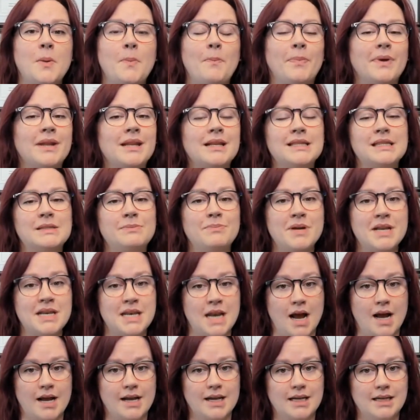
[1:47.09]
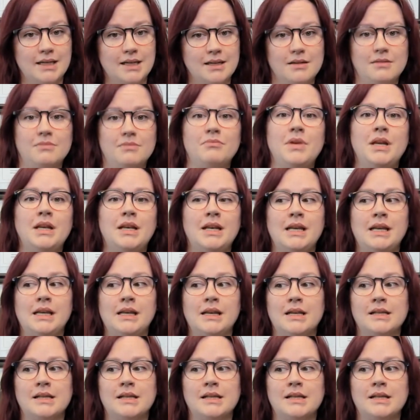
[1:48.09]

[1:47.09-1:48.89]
but it's benign, meaning